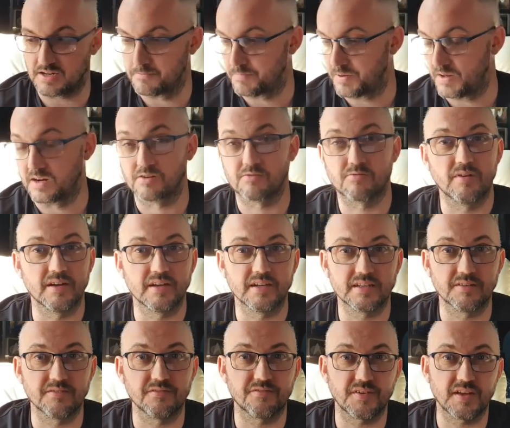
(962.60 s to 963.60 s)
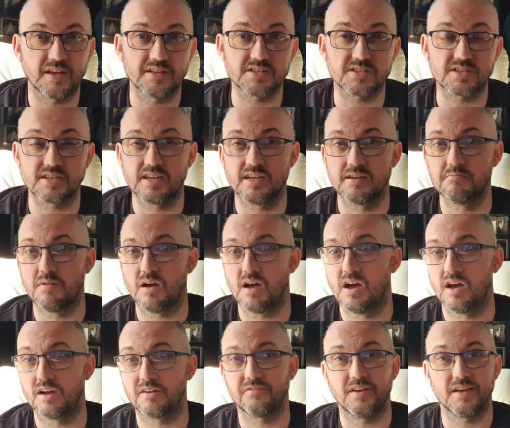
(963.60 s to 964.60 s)
him. Pellegrini didn't fancy him.
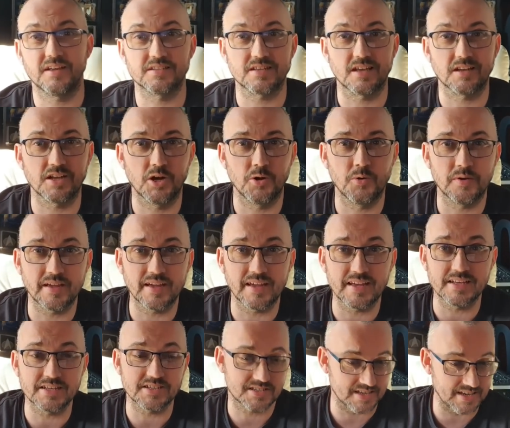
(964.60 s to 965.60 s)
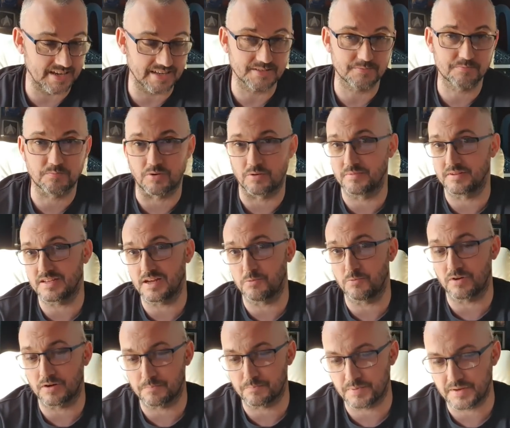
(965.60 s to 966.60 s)
Uh, the fans don't know who he is. He probably don't
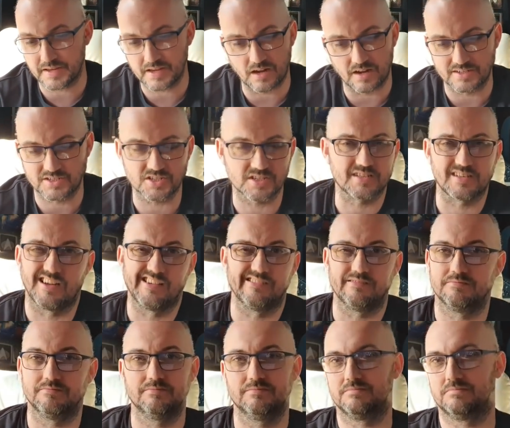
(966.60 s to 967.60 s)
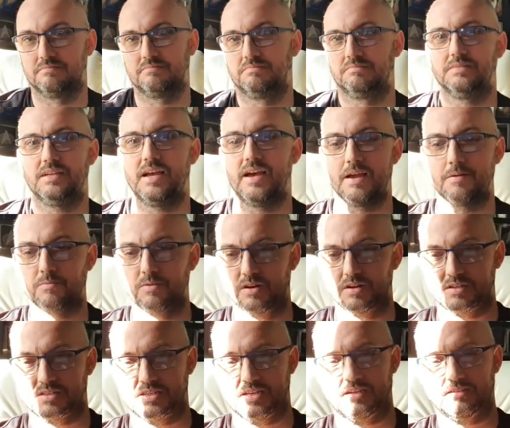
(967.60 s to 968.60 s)
want to be. I just don't. It ain't
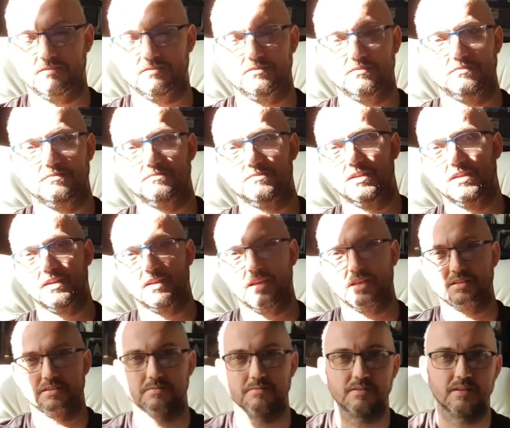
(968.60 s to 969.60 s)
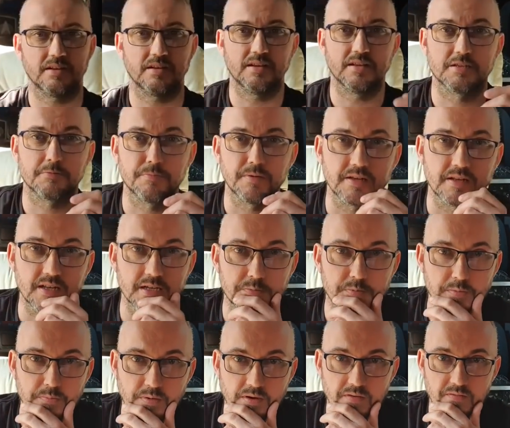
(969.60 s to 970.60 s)
worked out. Really hasn't. Let, us be let's
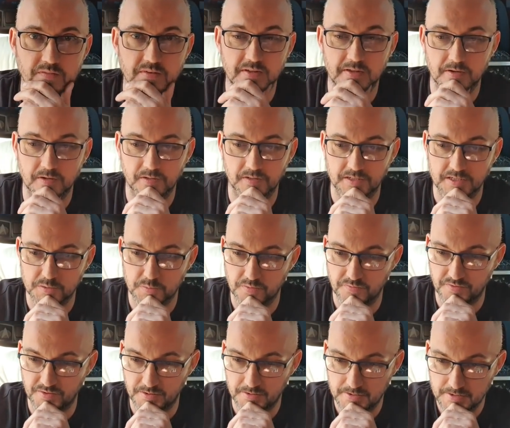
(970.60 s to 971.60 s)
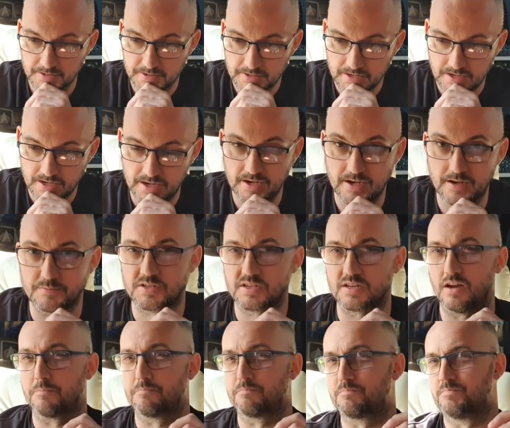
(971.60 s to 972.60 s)
be perfectly honest with you. Um,
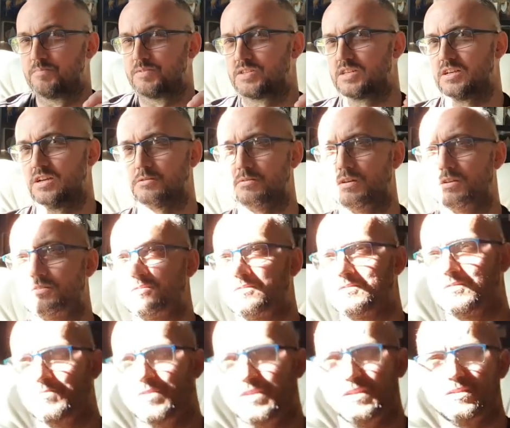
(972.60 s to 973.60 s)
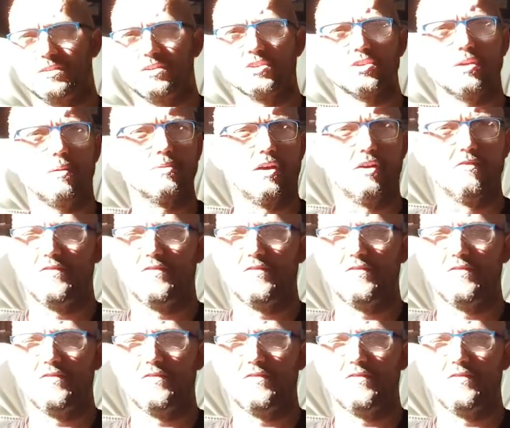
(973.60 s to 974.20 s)
so excuse me. Good job, not